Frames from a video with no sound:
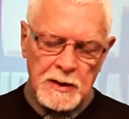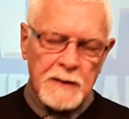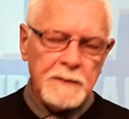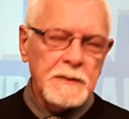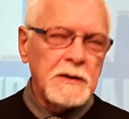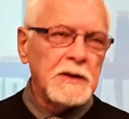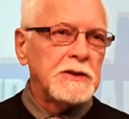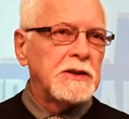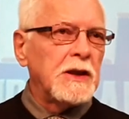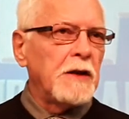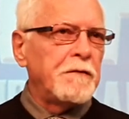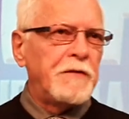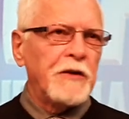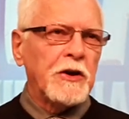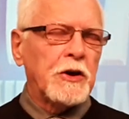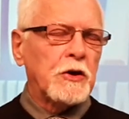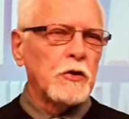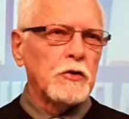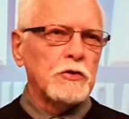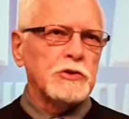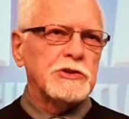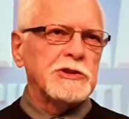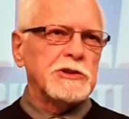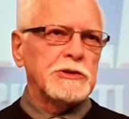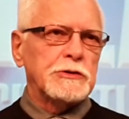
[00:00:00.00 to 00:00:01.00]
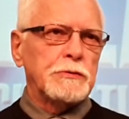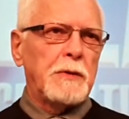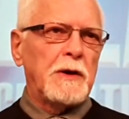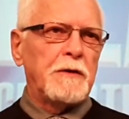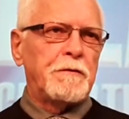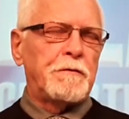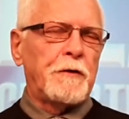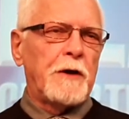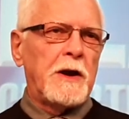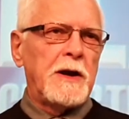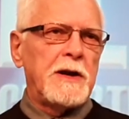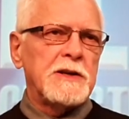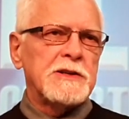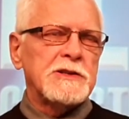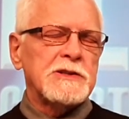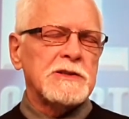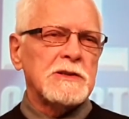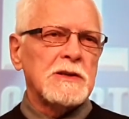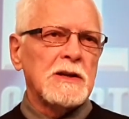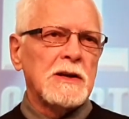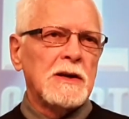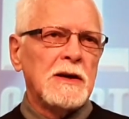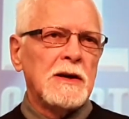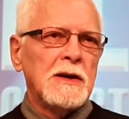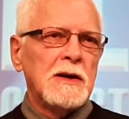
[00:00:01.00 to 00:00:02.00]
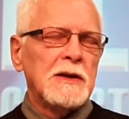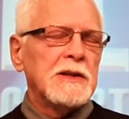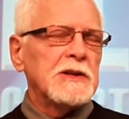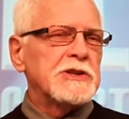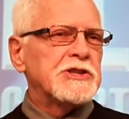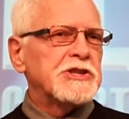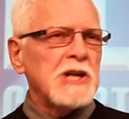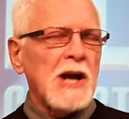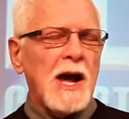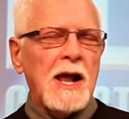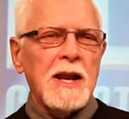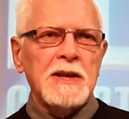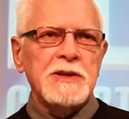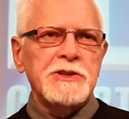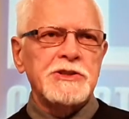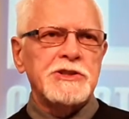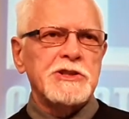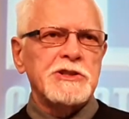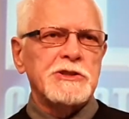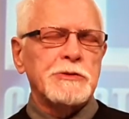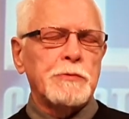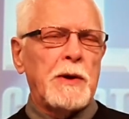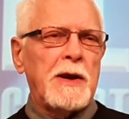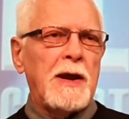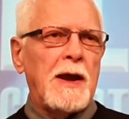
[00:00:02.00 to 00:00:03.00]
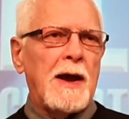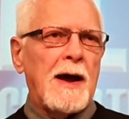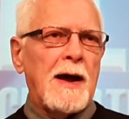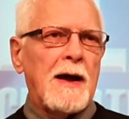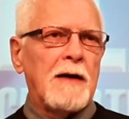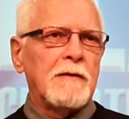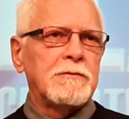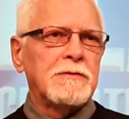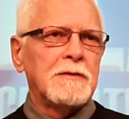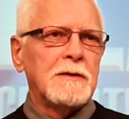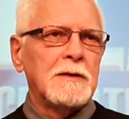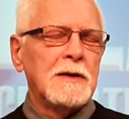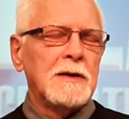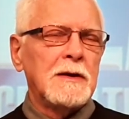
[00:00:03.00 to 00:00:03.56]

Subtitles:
the difficulties we face, the challenges we have,